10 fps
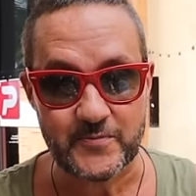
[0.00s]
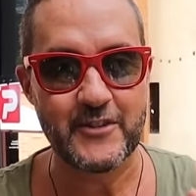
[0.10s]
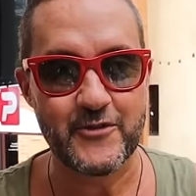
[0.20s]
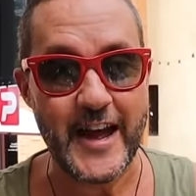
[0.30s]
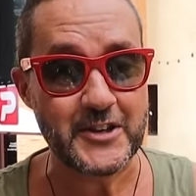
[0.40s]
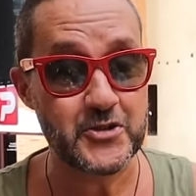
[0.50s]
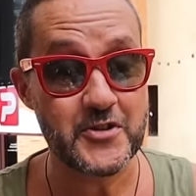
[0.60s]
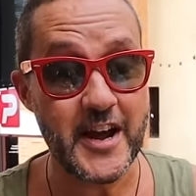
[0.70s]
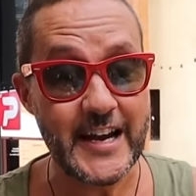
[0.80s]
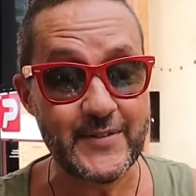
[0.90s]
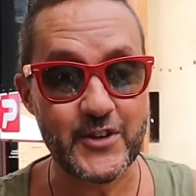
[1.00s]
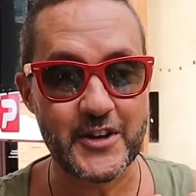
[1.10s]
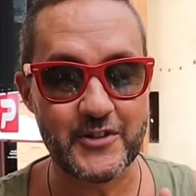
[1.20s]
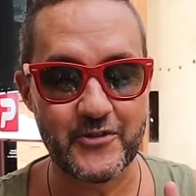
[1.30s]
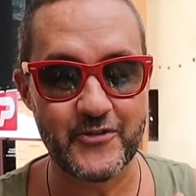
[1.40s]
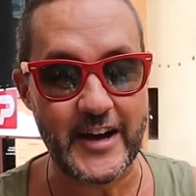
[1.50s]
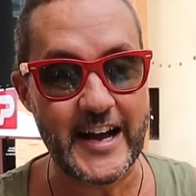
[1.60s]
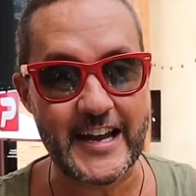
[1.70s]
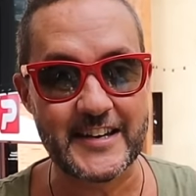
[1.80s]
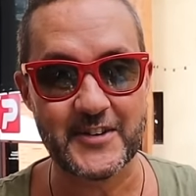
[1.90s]
In fact, you're not even gonna
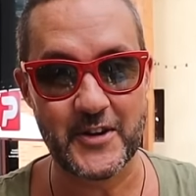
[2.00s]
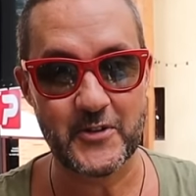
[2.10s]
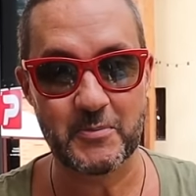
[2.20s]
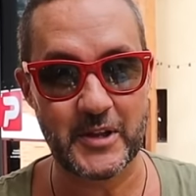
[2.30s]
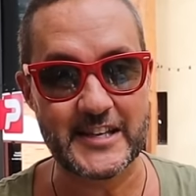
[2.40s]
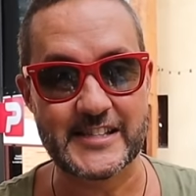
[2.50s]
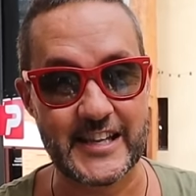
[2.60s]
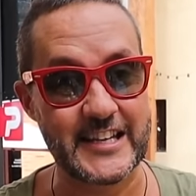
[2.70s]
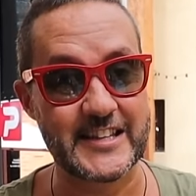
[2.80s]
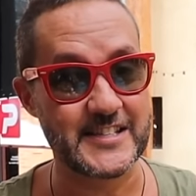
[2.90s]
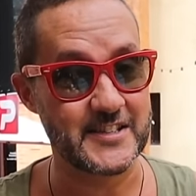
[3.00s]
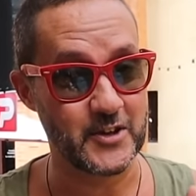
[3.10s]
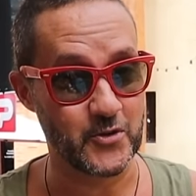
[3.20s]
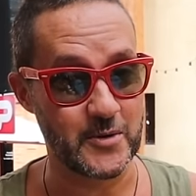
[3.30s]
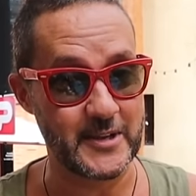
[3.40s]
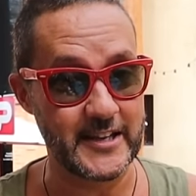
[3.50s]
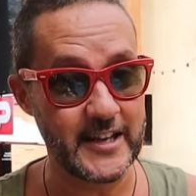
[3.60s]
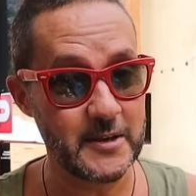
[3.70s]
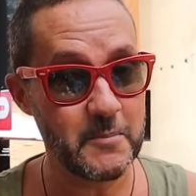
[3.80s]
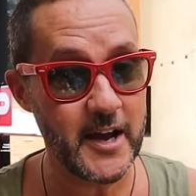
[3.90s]
find another place like this in the Caribbean,
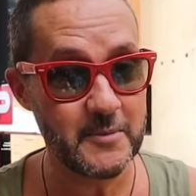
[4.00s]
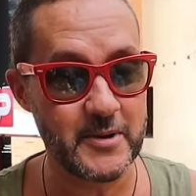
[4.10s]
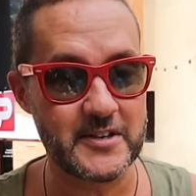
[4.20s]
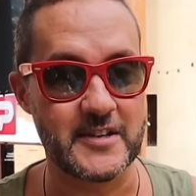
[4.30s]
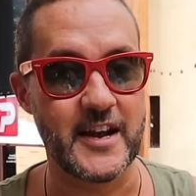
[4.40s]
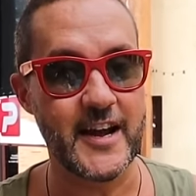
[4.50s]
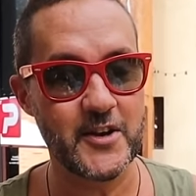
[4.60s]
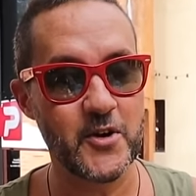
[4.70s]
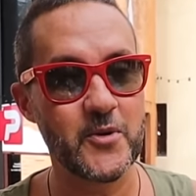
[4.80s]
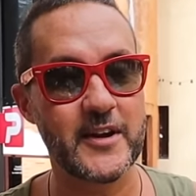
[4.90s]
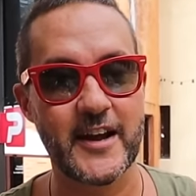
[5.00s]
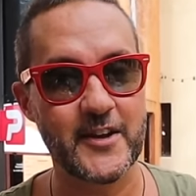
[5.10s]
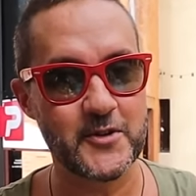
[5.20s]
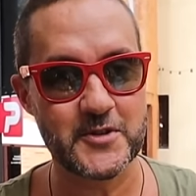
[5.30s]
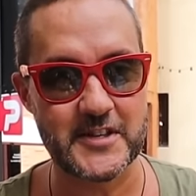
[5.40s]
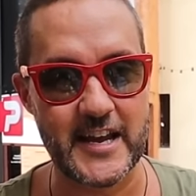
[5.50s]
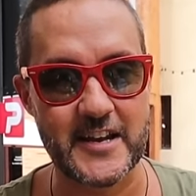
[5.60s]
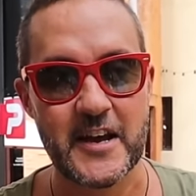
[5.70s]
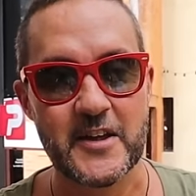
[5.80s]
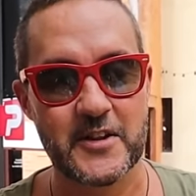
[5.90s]
in my opinion. I know and I
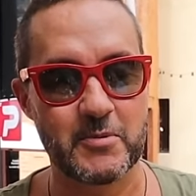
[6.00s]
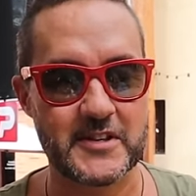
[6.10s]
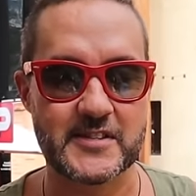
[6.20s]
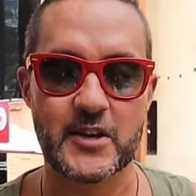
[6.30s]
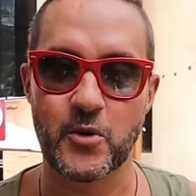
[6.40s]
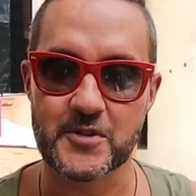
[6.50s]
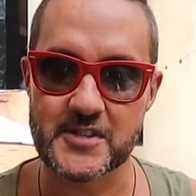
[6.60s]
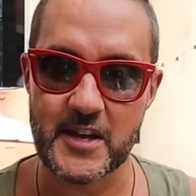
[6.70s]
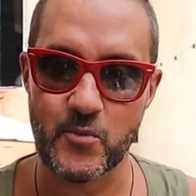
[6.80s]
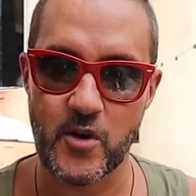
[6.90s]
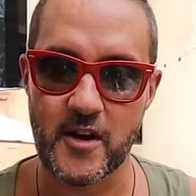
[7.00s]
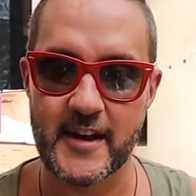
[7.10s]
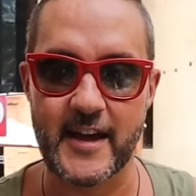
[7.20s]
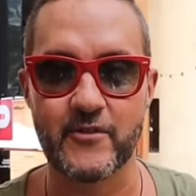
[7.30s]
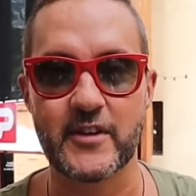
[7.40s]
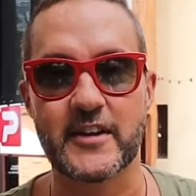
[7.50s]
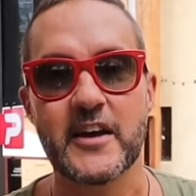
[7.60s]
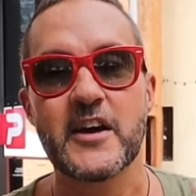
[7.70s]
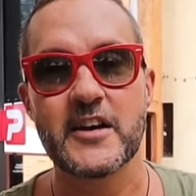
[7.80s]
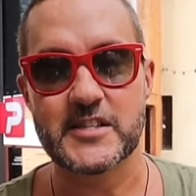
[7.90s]
understand that places like Old San Juan have like
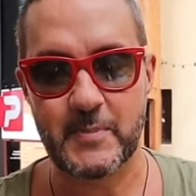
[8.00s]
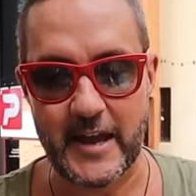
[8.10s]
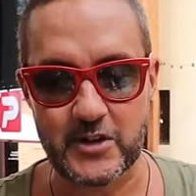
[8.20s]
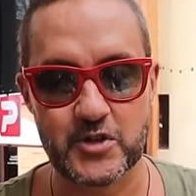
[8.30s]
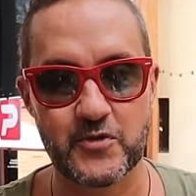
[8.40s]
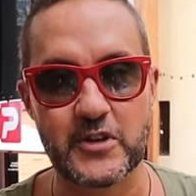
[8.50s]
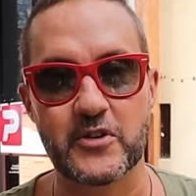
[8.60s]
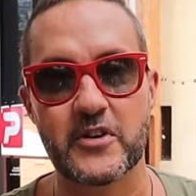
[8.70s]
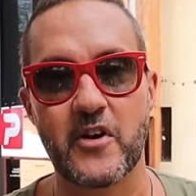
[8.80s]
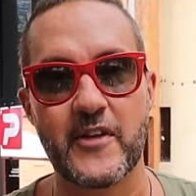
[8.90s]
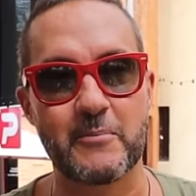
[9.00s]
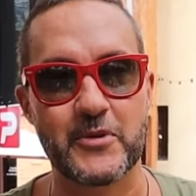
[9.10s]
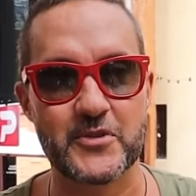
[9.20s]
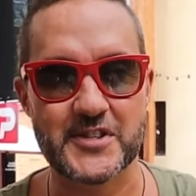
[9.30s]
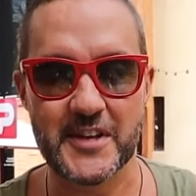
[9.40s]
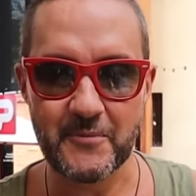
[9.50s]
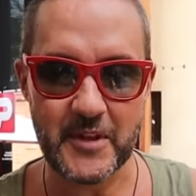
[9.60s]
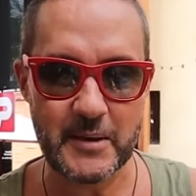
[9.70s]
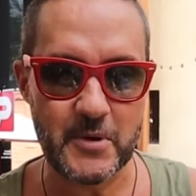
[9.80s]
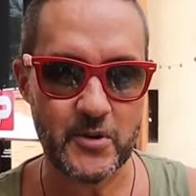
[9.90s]
a Spanish feel and all that, but there's
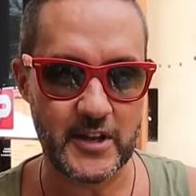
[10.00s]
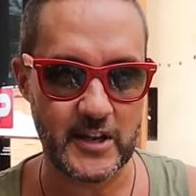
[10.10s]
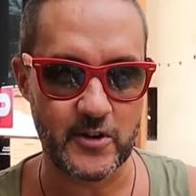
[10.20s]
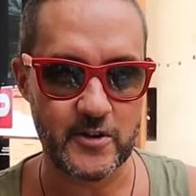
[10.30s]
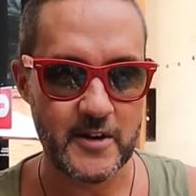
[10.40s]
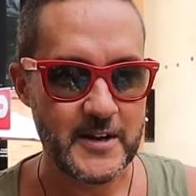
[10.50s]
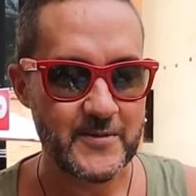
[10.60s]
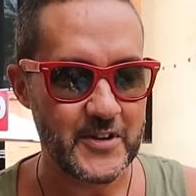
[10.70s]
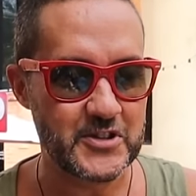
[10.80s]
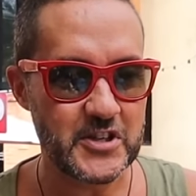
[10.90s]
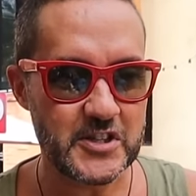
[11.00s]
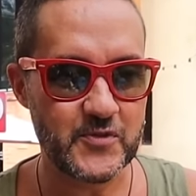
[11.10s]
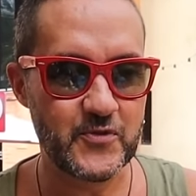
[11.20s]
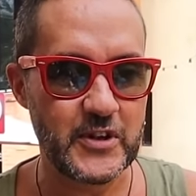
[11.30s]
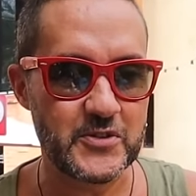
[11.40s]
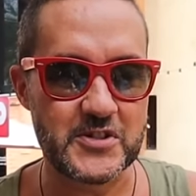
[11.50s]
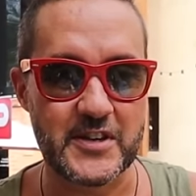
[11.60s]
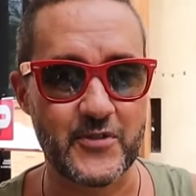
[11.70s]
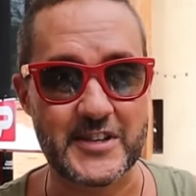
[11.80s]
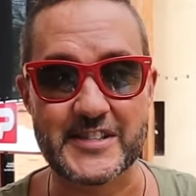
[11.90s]
something about here that just feels
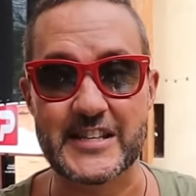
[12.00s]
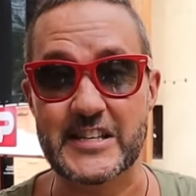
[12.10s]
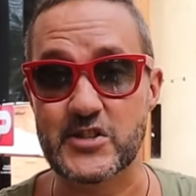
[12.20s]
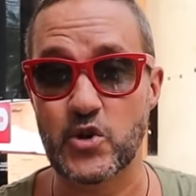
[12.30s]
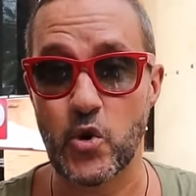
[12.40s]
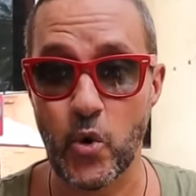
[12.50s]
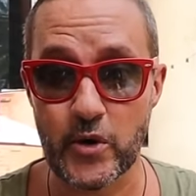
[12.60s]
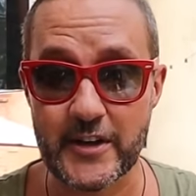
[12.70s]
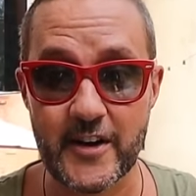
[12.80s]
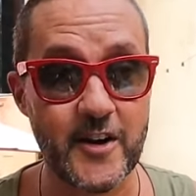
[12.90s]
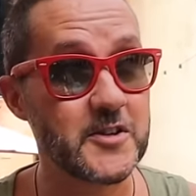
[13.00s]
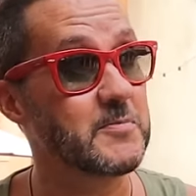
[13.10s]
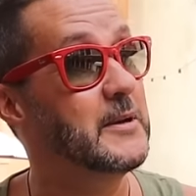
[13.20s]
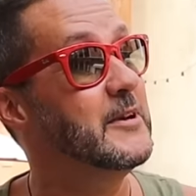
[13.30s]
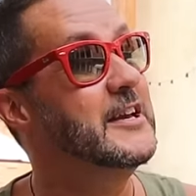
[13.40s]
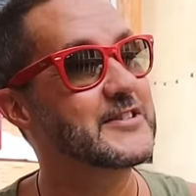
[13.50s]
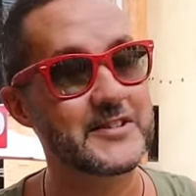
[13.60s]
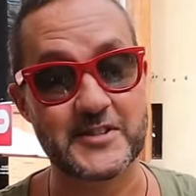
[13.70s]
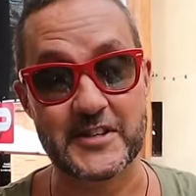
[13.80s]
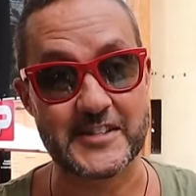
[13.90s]
different. It's these courtyards, maybe it's
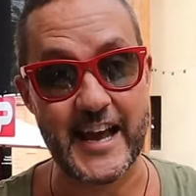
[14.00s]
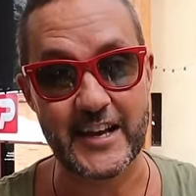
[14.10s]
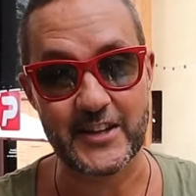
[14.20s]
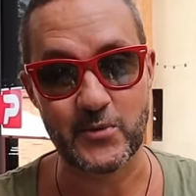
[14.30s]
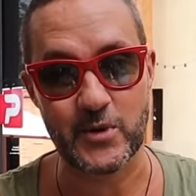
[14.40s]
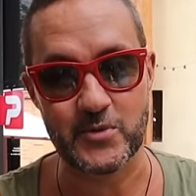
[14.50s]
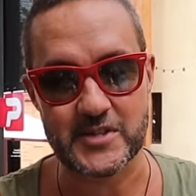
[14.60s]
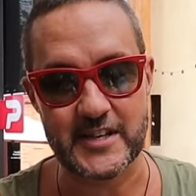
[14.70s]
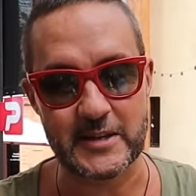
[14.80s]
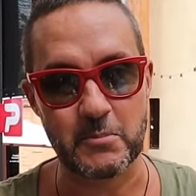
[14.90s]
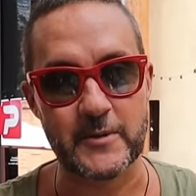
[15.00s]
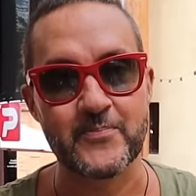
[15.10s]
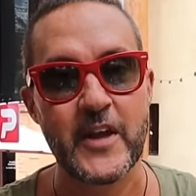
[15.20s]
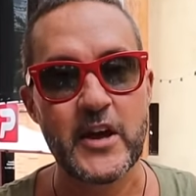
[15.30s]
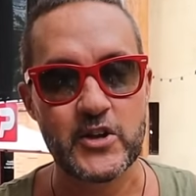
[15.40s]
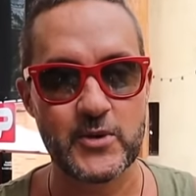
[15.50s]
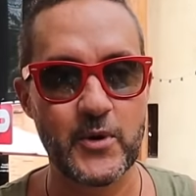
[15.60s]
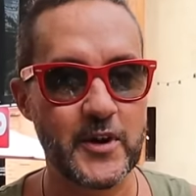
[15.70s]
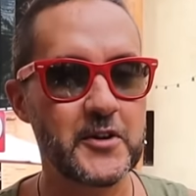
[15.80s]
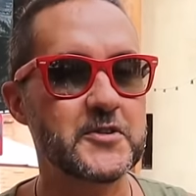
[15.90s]
just exactly where we're sitting, but you
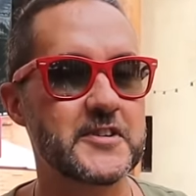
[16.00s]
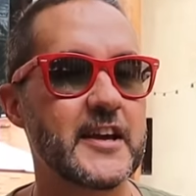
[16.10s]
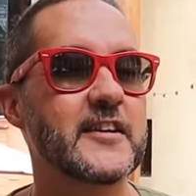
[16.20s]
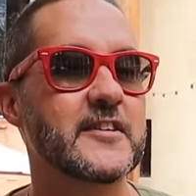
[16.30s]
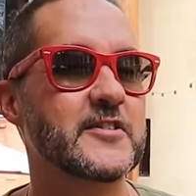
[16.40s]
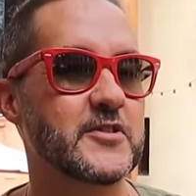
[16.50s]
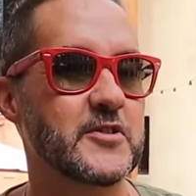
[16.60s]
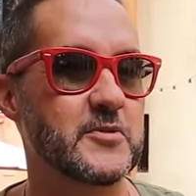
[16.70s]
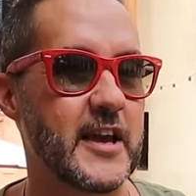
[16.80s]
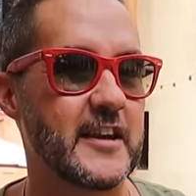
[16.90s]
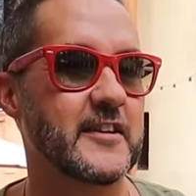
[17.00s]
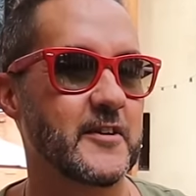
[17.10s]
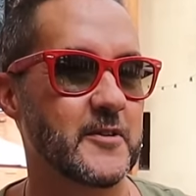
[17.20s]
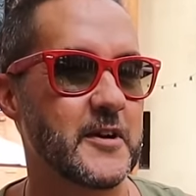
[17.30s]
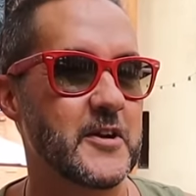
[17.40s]
won't understand it until you get here.